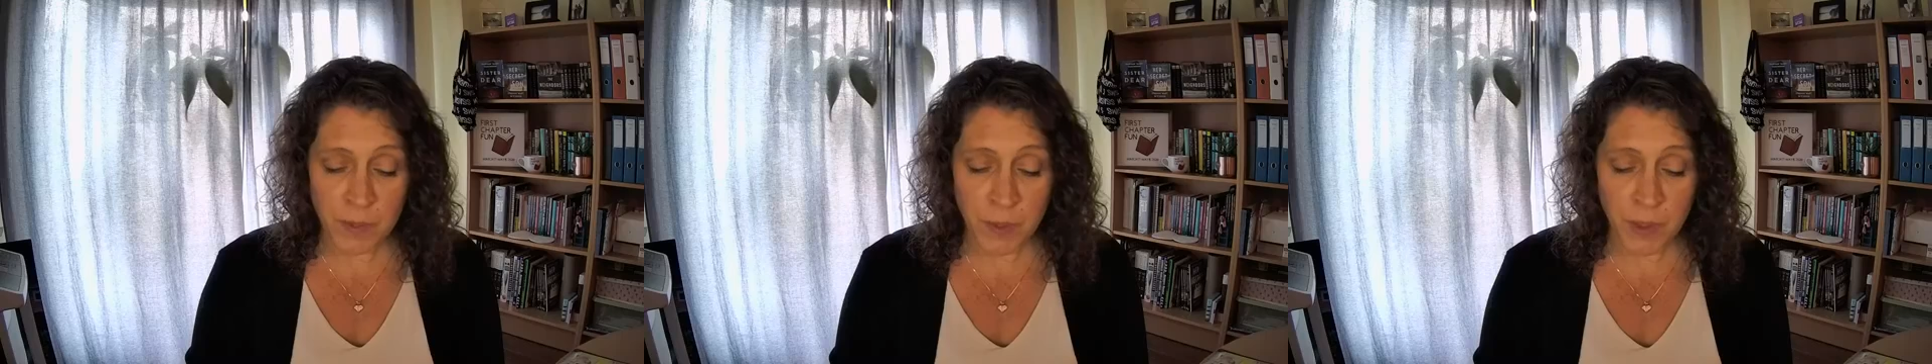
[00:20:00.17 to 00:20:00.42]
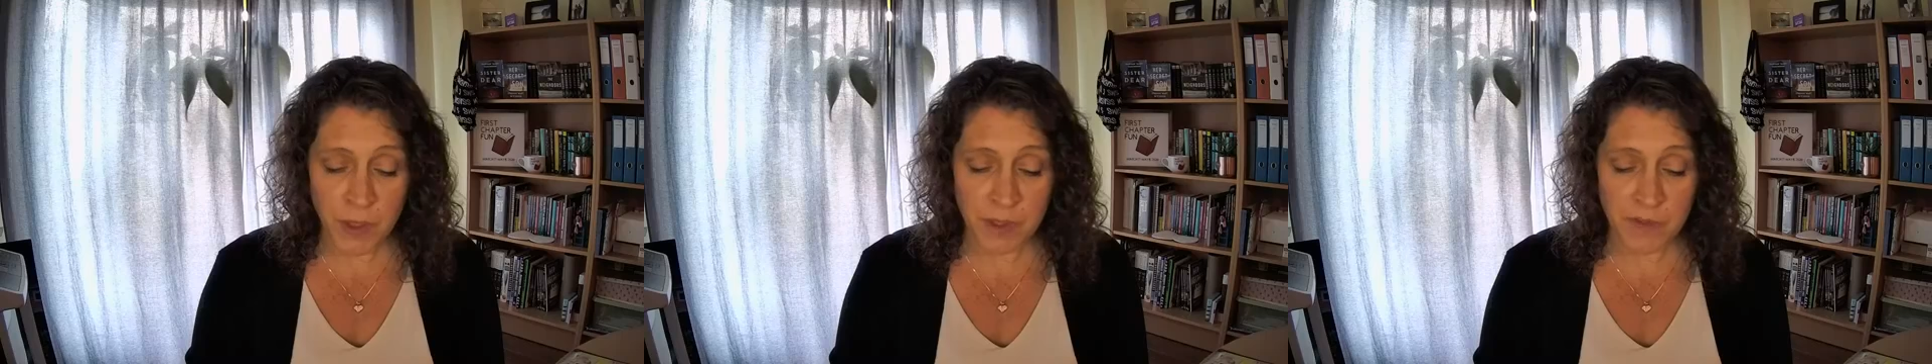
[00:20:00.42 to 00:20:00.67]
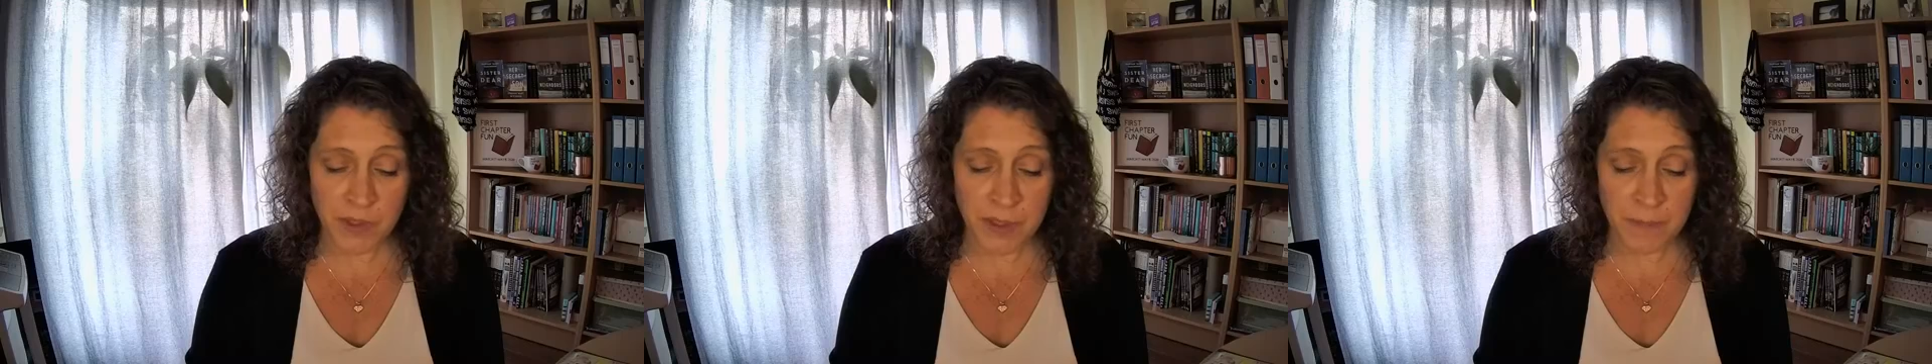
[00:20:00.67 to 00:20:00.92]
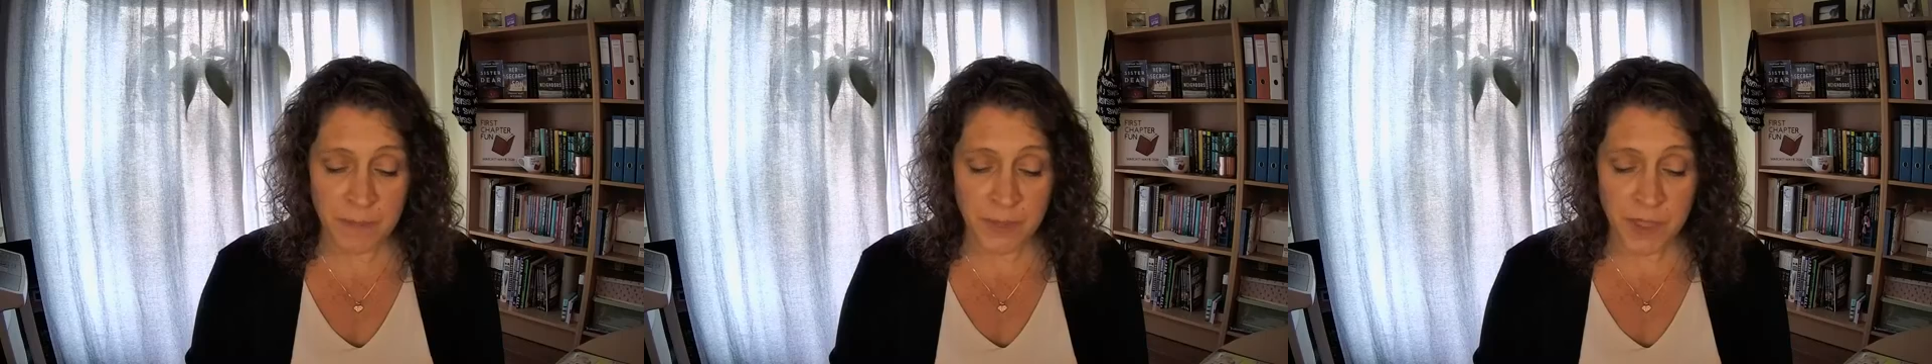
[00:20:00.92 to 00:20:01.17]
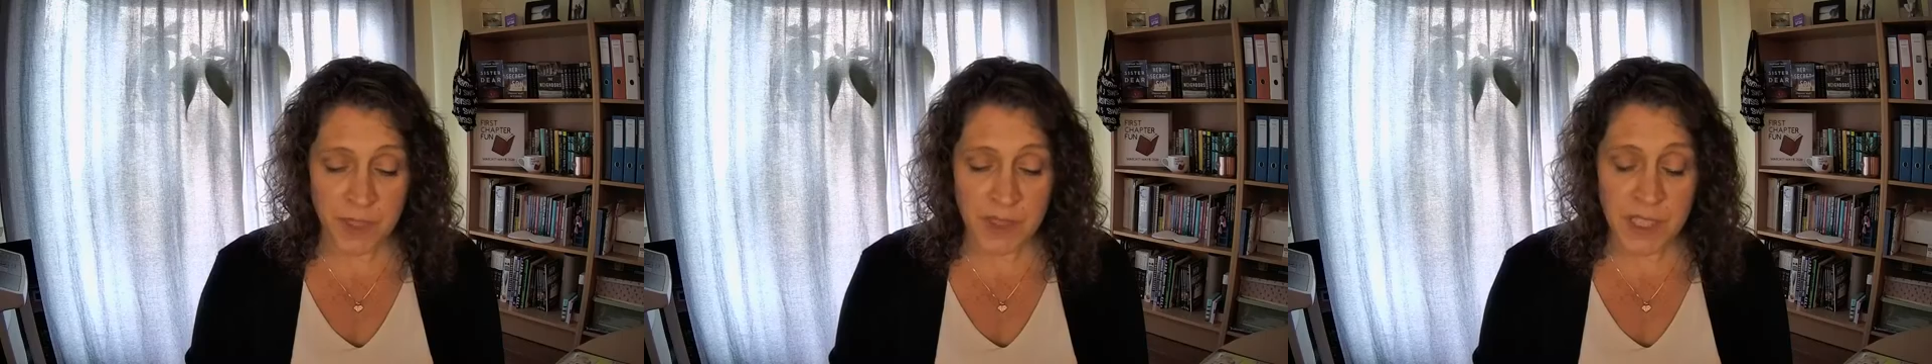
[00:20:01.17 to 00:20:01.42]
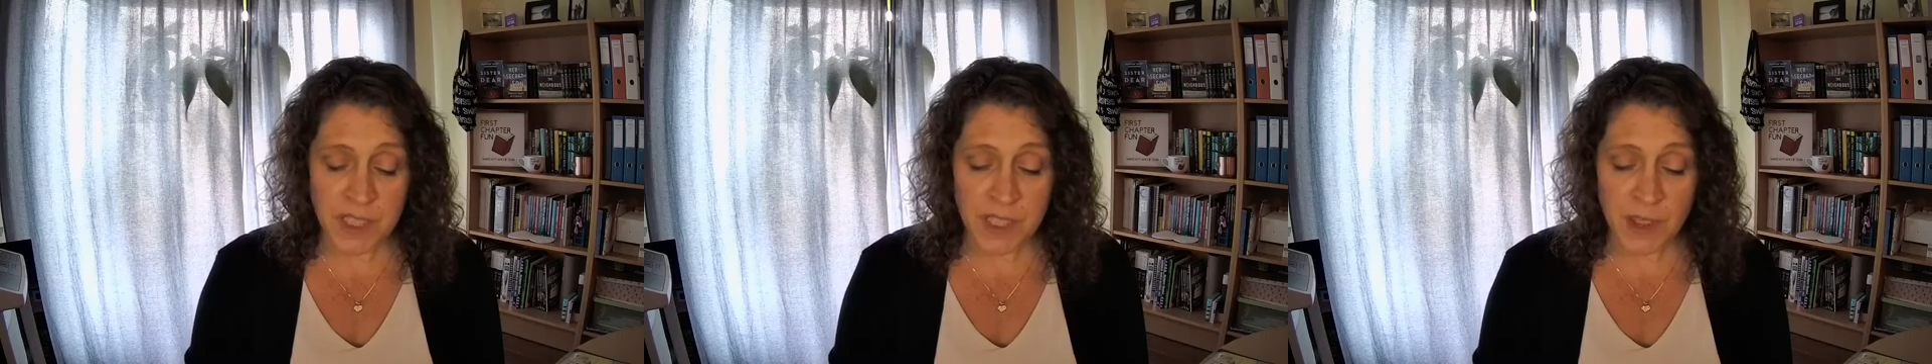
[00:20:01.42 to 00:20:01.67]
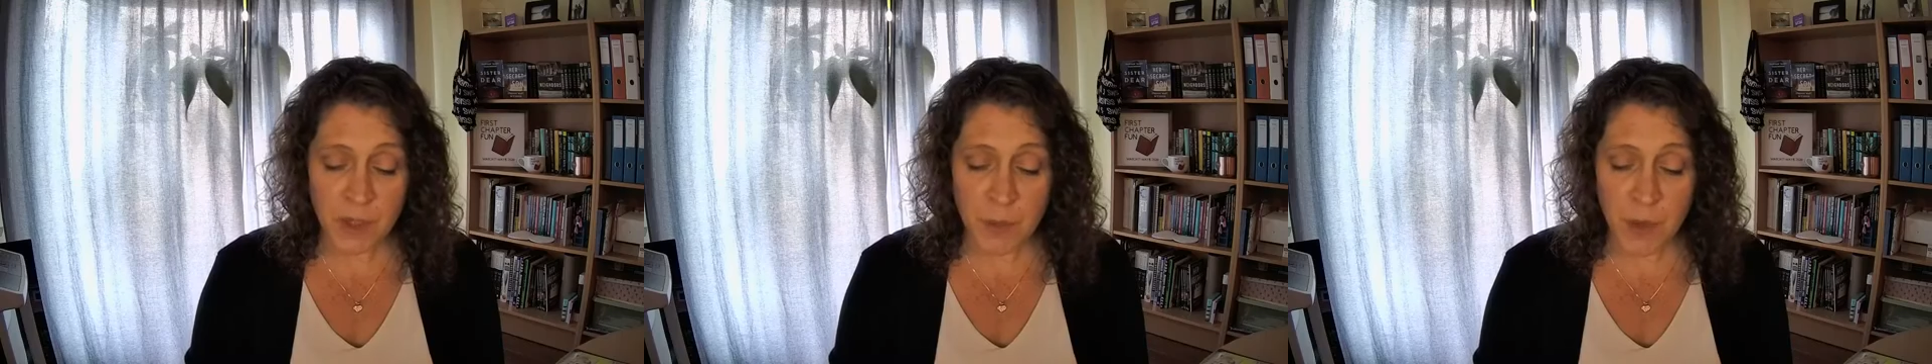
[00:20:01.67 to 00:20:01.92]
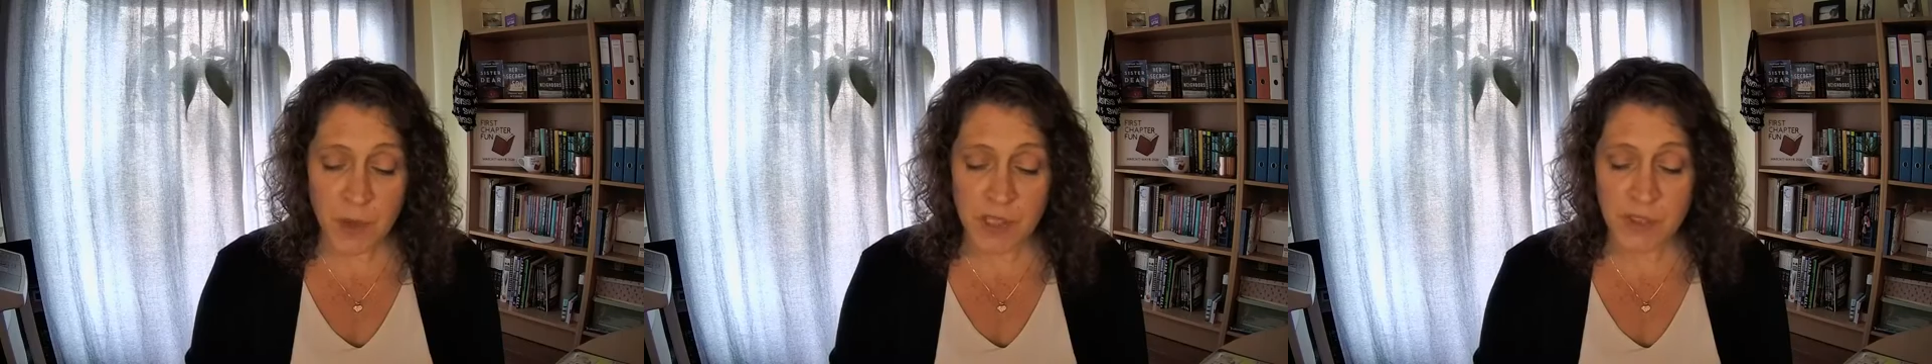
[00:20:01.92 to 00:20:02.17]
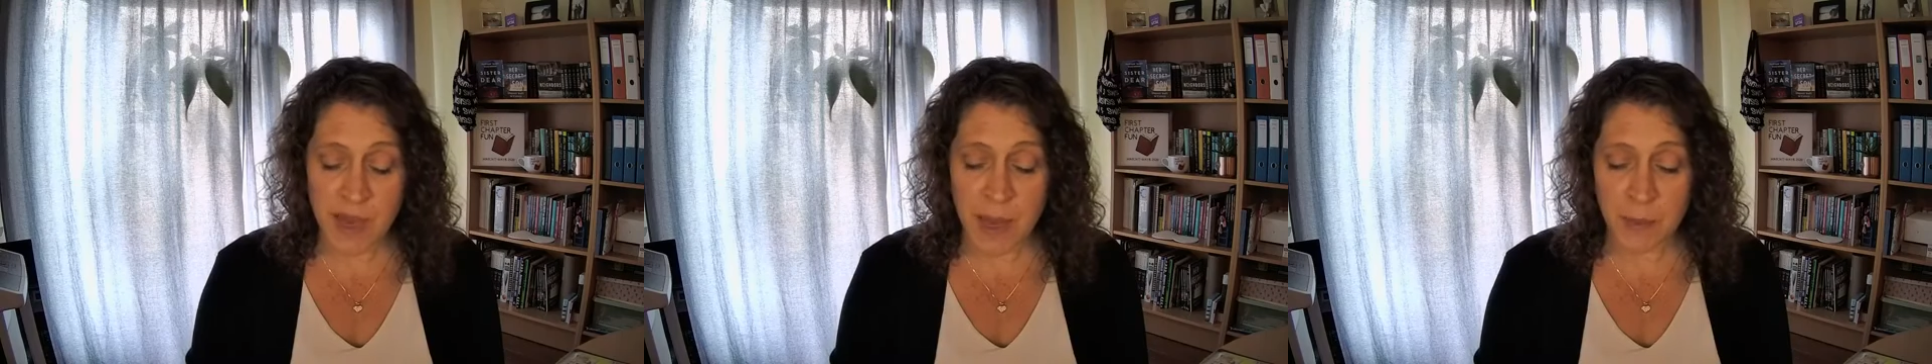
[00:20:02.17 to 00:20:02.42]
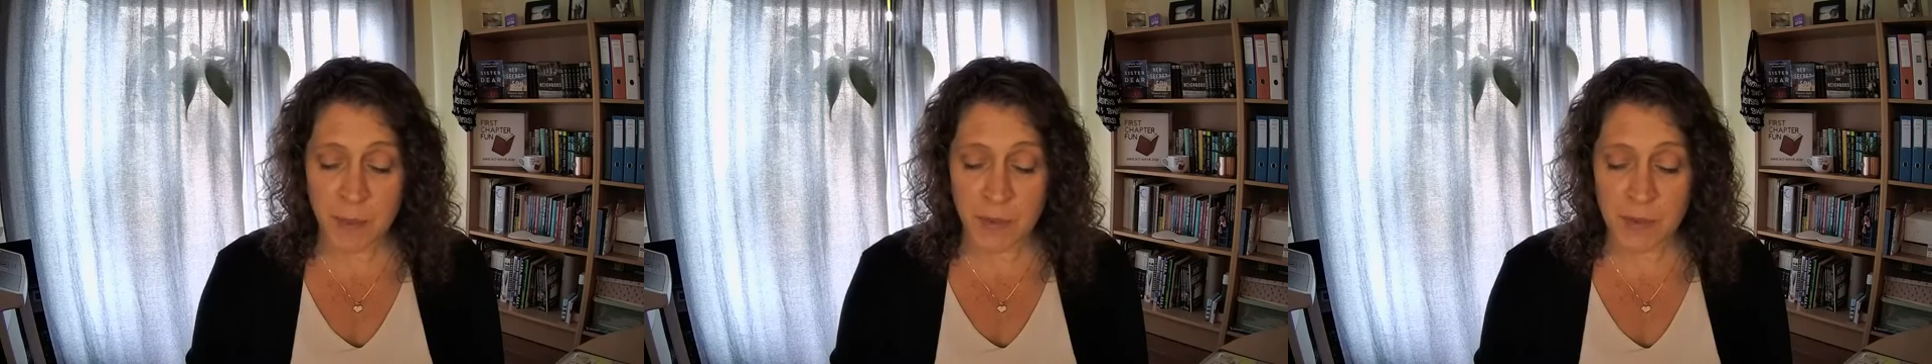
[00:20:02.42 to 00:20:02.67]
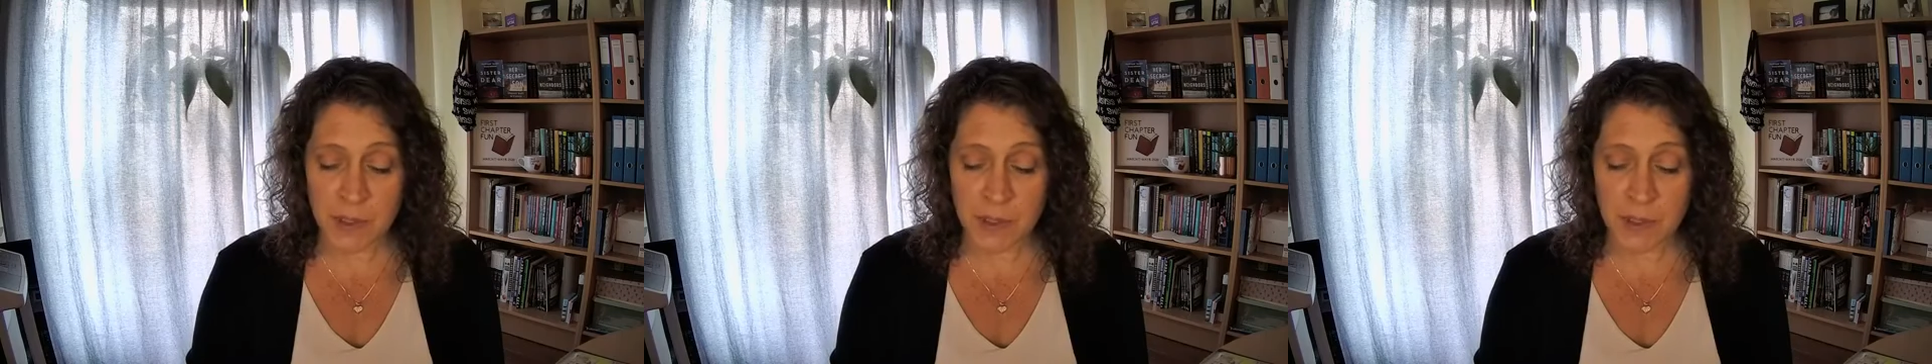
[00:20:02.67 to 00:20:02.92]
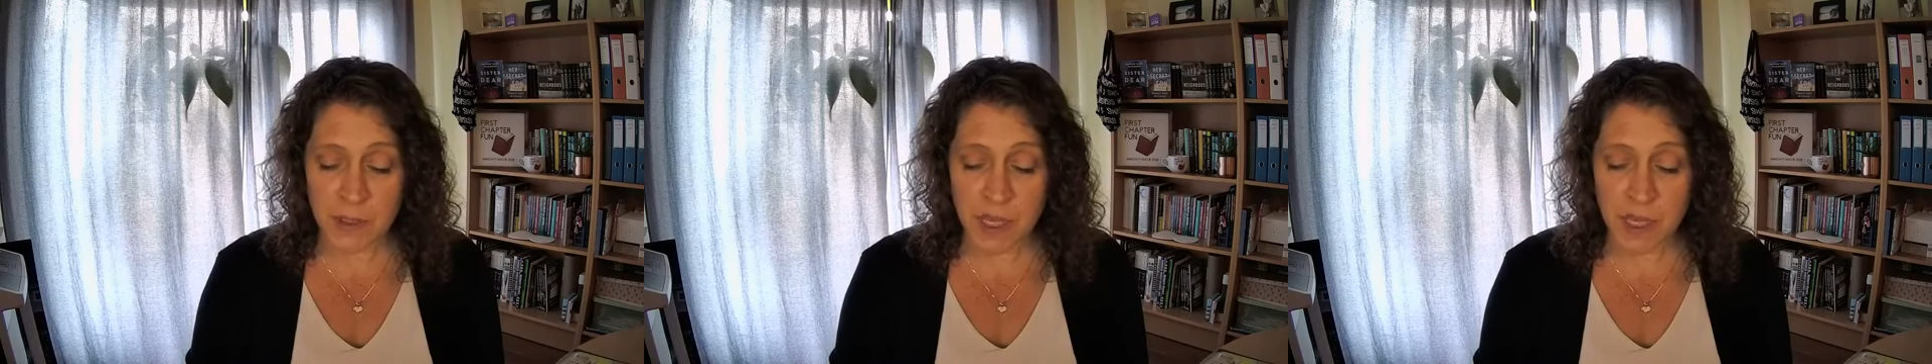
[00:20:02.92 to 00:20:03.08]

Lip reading: pullover, set it on a box of apples,